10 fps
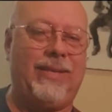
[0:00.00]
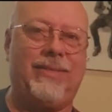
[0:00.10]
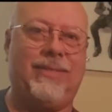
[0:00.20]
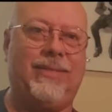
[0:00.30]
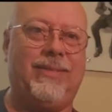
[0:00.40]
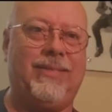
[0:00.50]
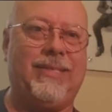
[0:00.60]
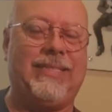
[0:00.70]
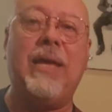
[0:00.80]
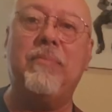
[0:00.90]
that
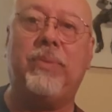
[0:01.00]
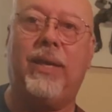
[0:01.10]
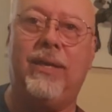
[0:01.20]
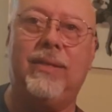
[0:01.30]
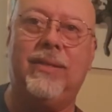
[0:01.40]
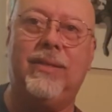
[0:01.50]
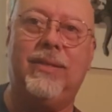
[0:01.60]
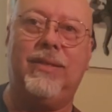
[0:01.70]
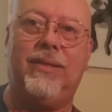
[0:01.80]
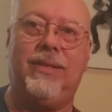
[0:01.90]
template
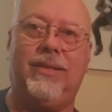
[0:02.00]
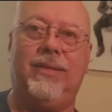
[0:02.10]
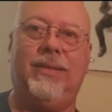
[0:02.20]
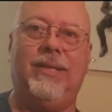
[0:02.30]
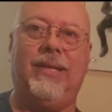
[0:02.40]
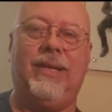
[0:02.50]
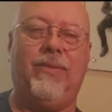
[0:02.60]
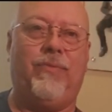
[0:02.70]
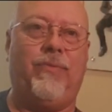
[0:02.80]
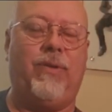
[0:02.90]

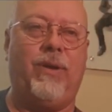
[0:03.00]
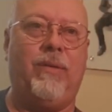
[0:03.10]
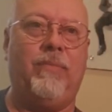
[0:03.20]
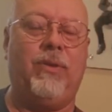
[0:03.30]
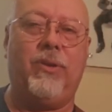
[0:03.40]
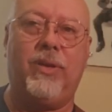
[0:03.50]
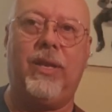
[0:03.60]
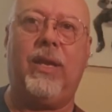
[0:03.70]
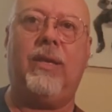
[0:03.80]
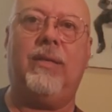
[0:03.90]
from
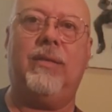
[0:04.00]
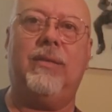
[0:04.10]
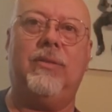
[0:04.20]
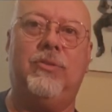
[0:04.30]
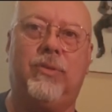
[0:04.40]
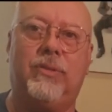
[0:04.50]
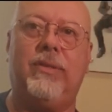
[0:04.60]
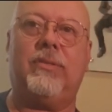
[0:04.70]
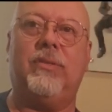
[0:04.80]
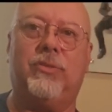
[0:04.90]
learning George
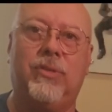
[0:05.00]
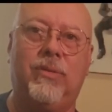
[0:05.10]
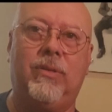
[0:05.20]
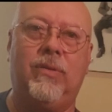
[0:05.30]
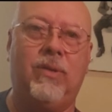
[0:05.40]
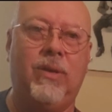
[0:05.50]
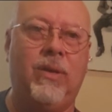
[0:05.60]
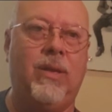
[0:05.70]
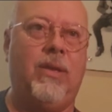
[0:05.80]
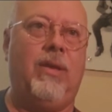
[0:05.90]
Harrison's solo
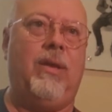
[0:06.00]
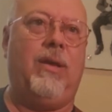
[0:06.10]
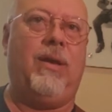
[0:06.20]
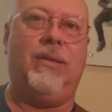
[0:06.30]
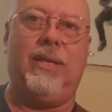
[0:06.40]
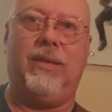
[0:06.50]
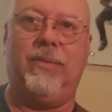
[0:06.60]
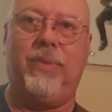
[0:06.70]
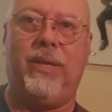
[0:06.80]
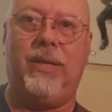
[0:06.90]
on Let
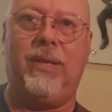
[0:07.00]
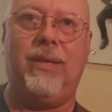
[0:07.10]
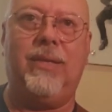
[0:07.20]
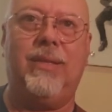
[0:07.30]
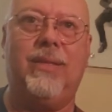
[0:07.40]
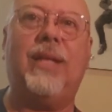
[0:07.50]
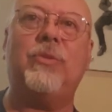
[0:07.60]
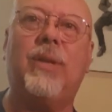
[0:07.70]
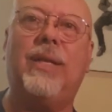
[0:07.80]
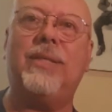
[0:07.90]
It Be,
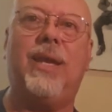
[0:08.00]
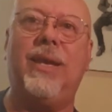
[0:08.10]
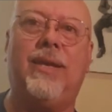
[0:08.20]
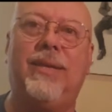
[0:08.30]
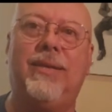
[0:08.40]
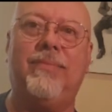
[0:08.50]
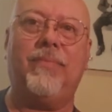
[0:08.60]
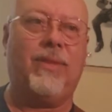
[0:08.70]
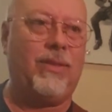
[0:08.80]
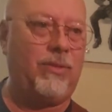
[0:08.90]
that's what I take.
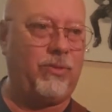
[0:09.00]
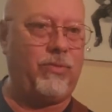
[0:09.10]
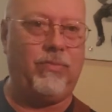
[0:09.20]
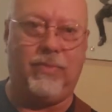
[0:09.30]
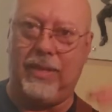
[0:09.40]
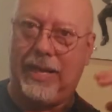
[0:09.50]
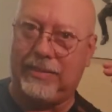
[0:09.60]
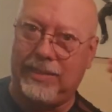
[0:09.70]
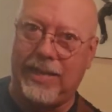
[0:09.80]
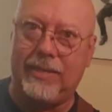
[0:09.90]

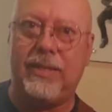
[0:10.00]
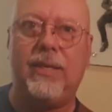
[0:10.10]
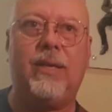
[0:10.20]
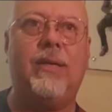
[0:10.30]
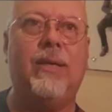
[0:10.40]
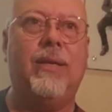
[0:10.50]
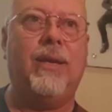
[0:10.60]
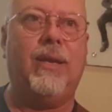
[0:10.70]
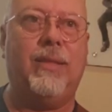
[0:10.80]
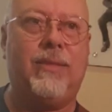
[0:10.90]
That's the idea.
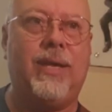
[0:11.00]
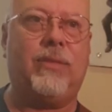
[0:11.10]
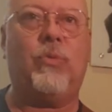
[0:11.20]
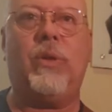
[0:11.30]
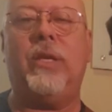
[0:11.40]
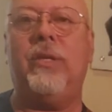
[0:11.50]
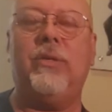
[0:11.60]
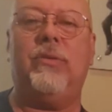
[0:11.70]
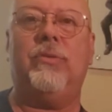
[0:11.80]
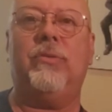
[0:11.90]
That's what I
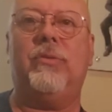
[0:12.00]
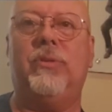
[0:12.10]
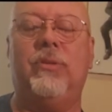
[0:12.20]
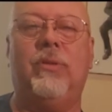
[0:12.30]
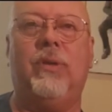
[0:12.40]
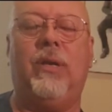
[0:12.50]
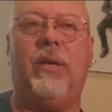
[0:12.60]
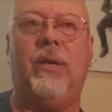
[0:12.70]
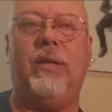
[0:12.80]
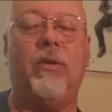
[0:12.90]
use
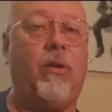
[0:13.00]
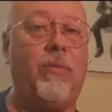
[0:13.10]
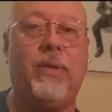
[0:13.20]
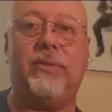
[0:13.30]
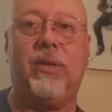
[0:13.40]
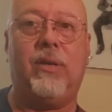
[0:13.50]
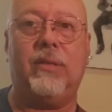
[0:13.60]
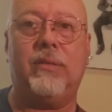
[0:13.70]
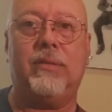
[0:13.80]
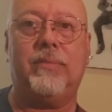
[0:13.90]
in all my
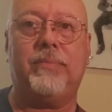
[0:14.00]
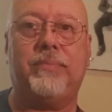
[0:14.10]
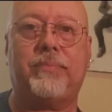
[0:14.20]
songs.